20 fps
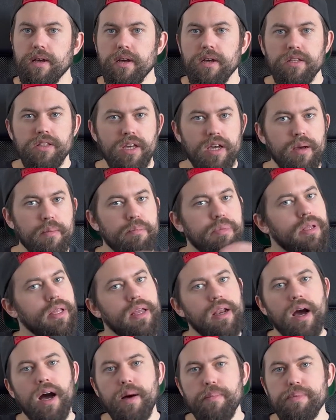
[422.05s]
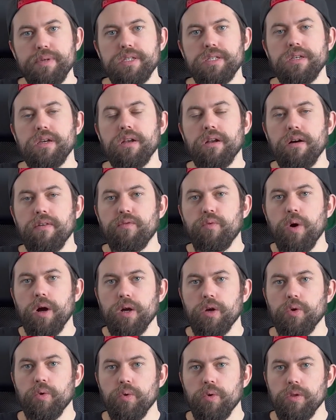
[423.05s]
the complete opposite of
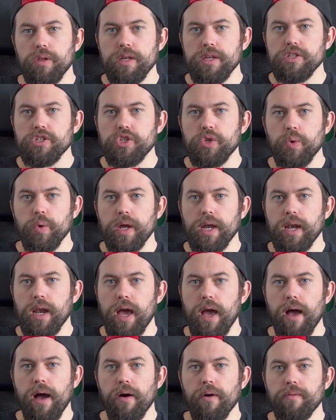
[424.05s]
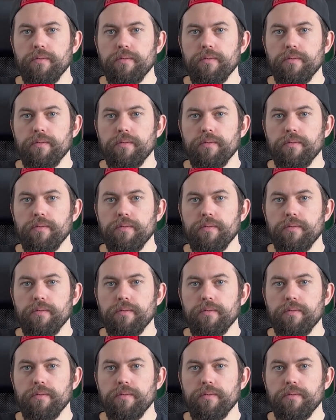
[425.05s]
what Google is doing now.